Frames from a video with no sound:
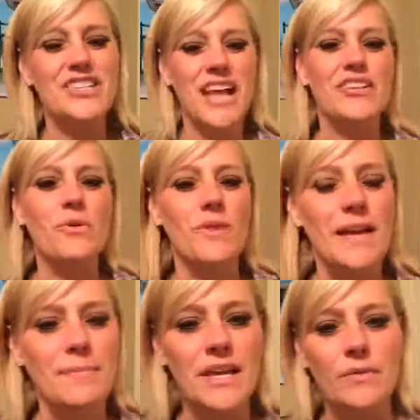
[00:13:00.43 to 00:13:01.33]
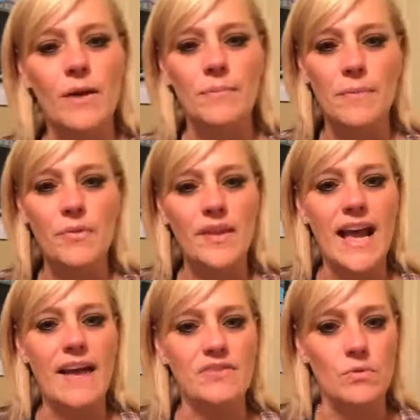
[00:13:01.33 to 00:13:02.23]
don't like being around people that I
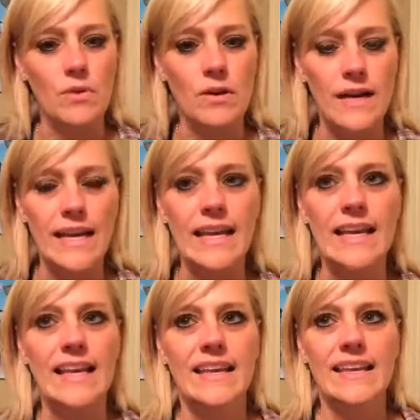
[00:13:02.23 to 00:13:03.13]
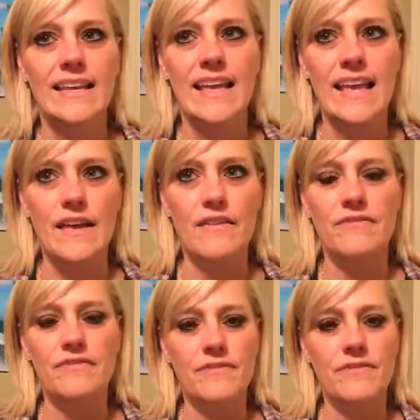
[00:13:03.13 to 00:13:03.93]
have to worry if,